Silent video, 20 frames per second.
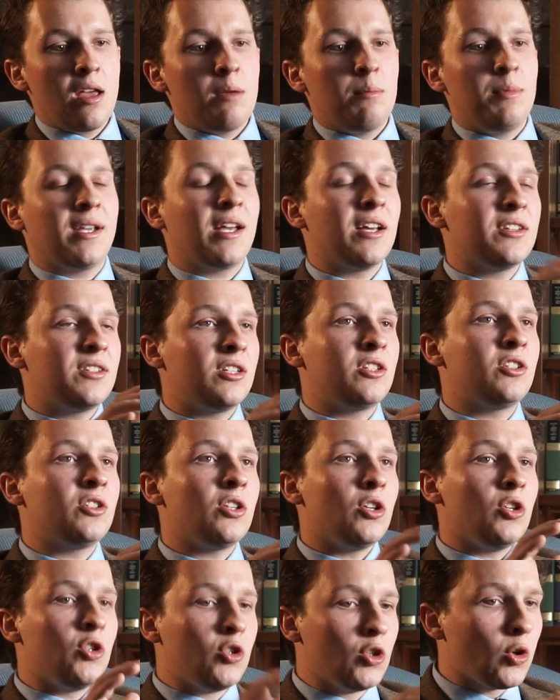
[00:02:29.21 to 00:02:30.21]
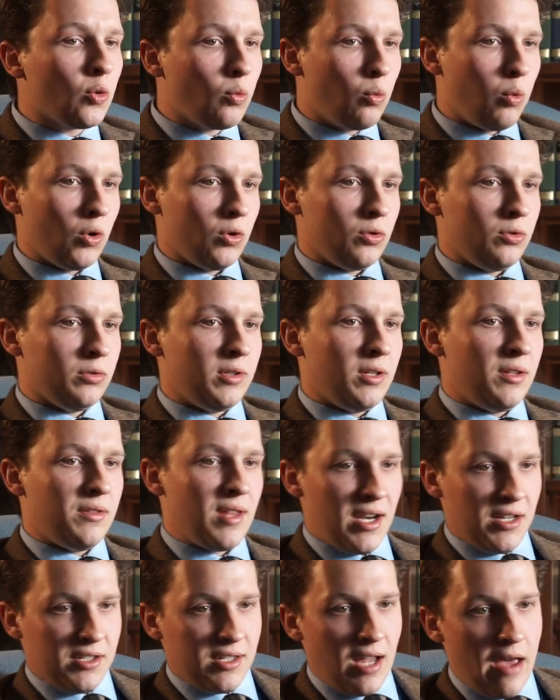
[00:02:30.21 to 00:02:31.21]
because it's your world
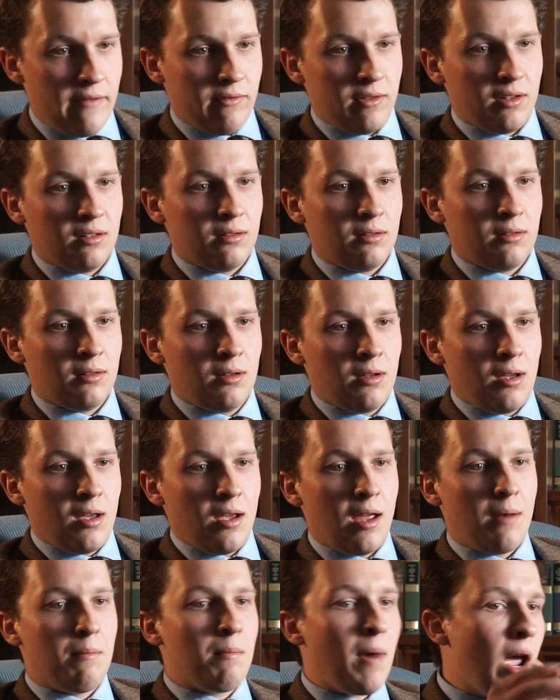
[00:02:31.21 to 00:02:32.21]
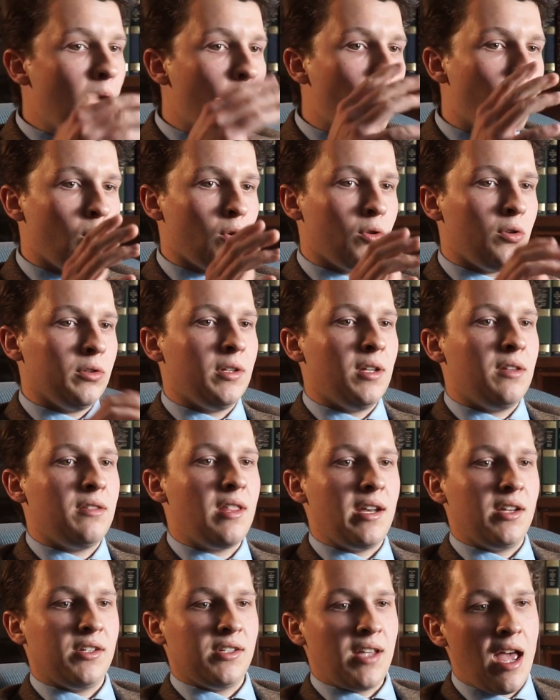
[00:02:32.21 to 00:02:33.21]
that is heaven, and my world
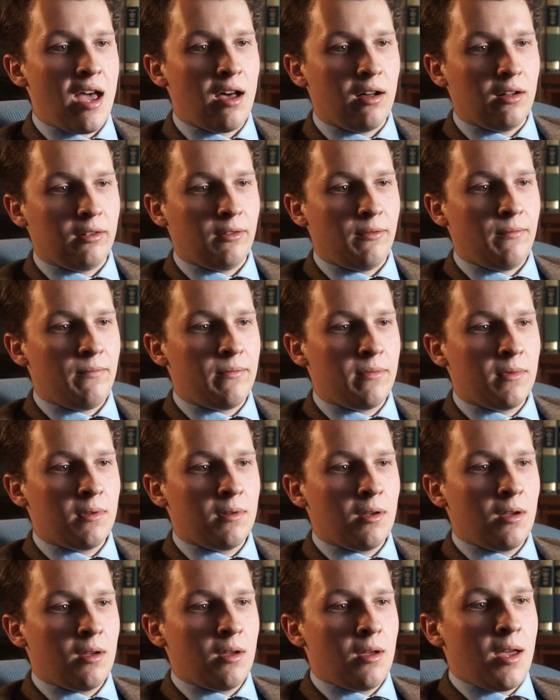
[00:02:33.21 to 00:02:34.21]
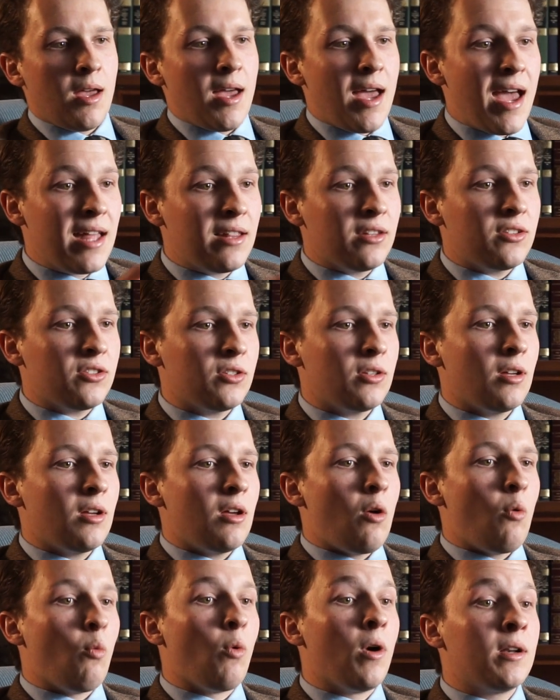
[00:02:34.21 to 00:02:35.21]
that is hell. Hence,
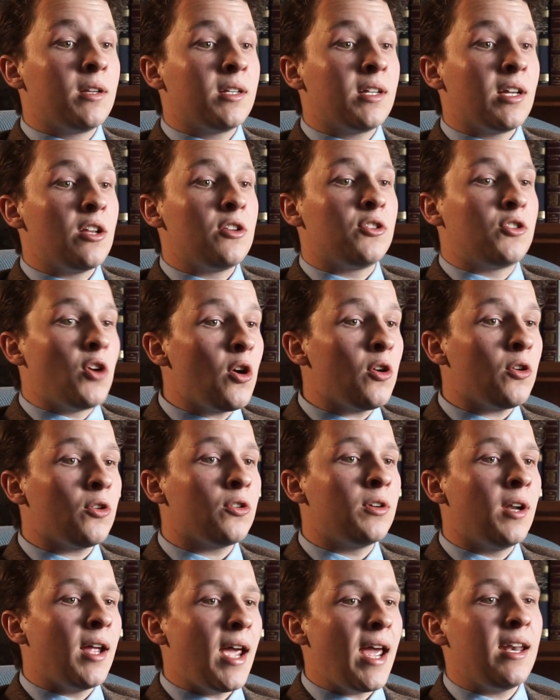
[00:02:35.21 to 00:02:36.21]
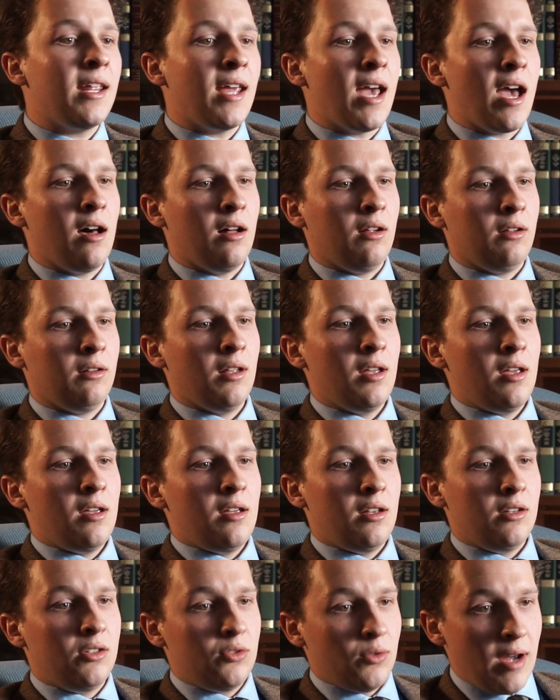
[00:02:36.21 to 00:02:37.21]
one can turn any hell
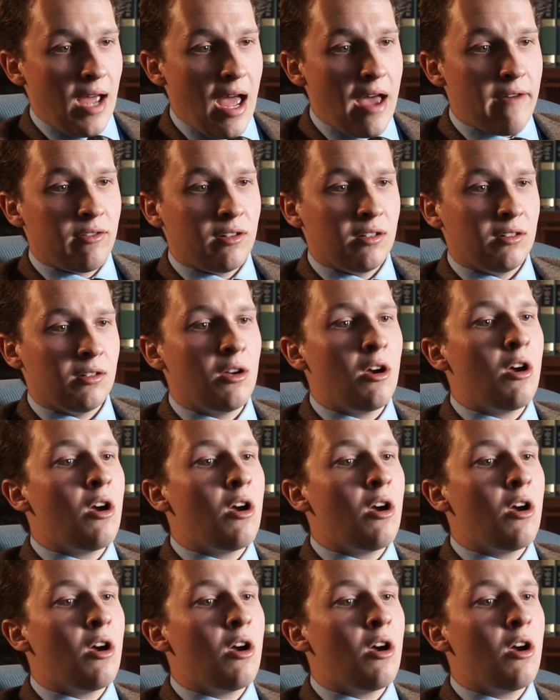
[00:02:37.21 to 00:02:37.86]
into a heaven,